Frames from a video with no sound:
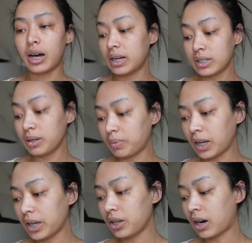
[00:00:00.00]
Honestly,
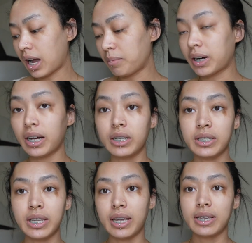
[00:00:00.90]
plucking your
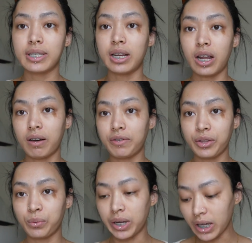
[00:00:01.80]
eyebrows is not for
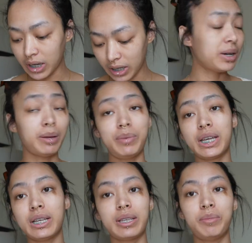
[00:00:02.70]
the weak, but
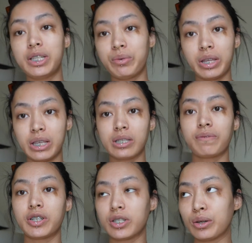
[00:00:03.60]
because I've been doing this
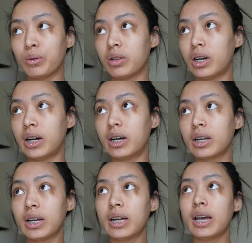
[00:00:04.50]
for so long,
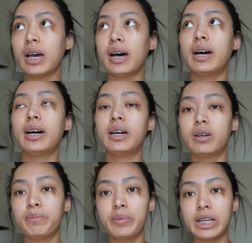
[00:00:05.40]

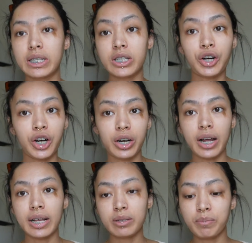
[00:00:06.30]
um, it doesn't hurt
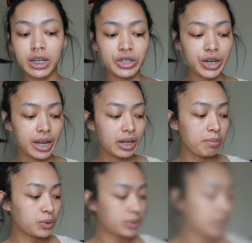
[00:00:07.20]
as much
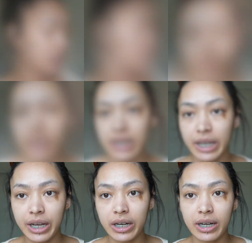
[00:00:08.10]
anymore. Let me
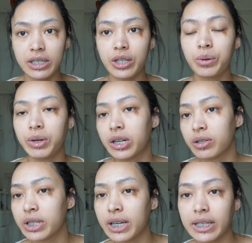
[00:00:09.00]
sit here next to the window
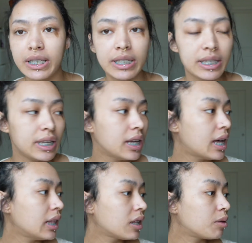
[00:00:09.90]
so you guys can see
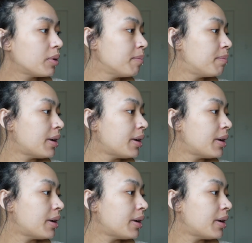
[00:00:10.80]
a little bit